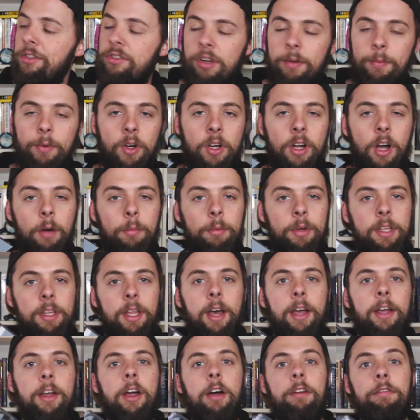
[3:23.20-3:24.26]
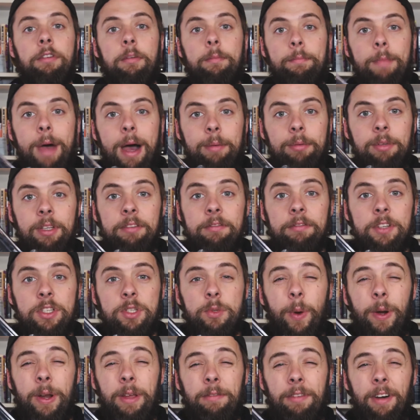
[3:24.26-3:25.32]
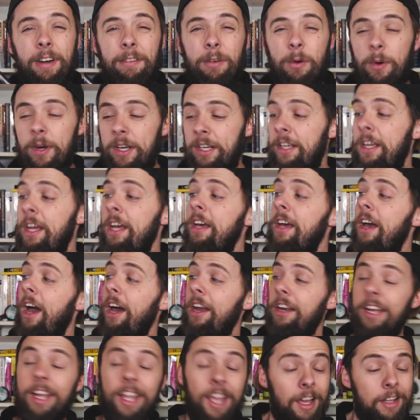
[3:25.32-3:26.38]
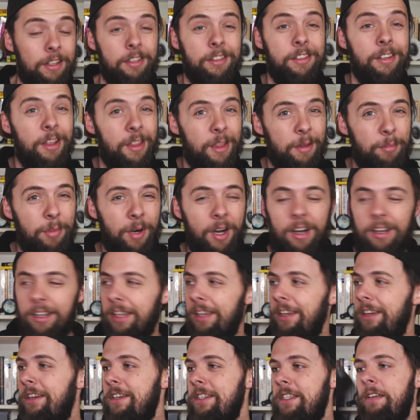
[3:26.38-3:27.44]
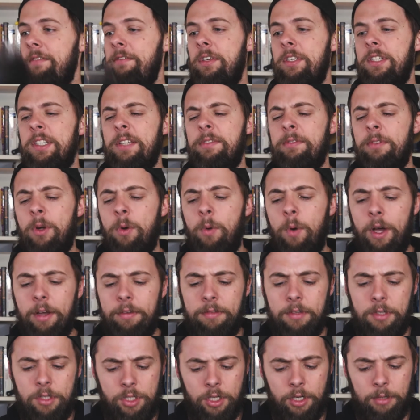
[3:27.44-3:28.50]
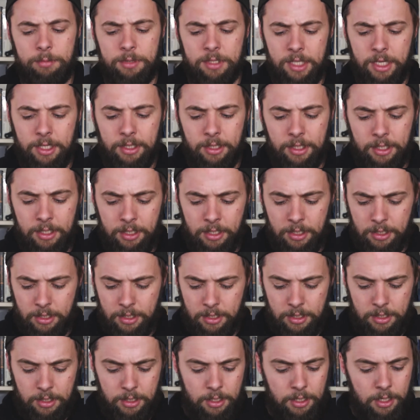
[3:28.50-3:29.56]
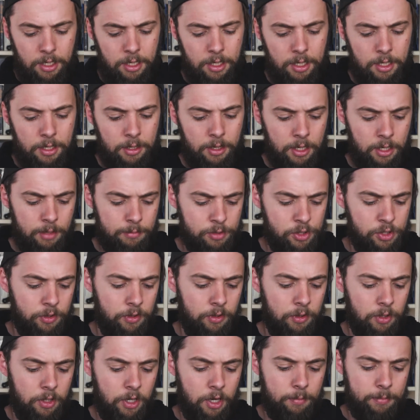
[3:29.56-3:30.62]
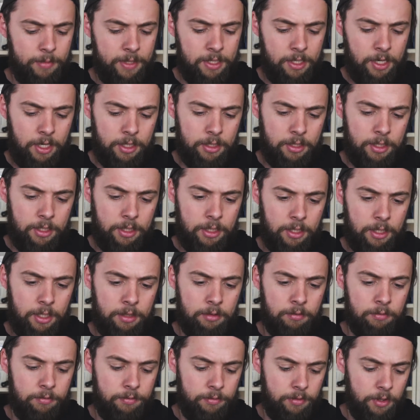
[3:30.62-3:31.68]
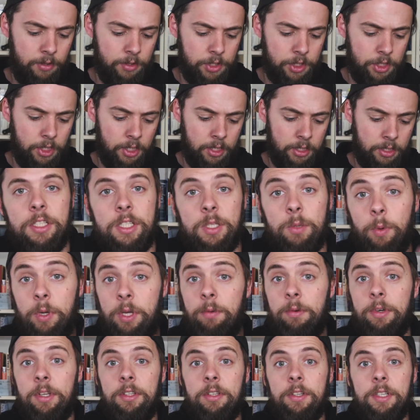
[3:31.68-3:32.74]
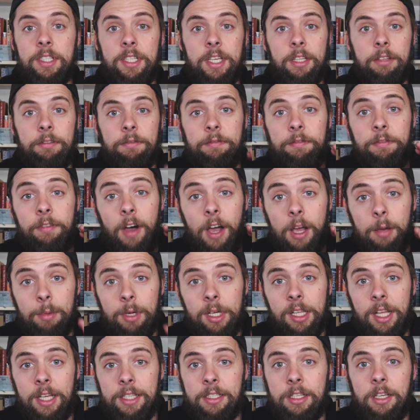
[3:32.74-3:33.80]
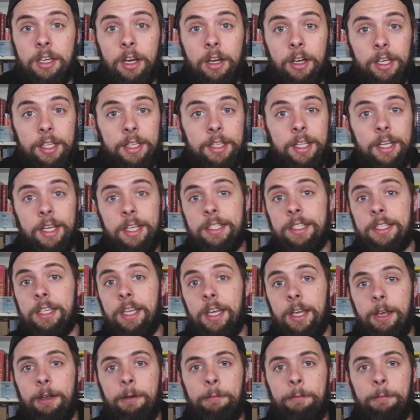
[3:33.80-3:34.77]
Dremel copy that I got from Maplin for 25 quid. And again, another bargain because I've used it for quite a few jobs lately. And I'm sure it'll come in handy in future. So what you want to do is get the fiberglass cutting disc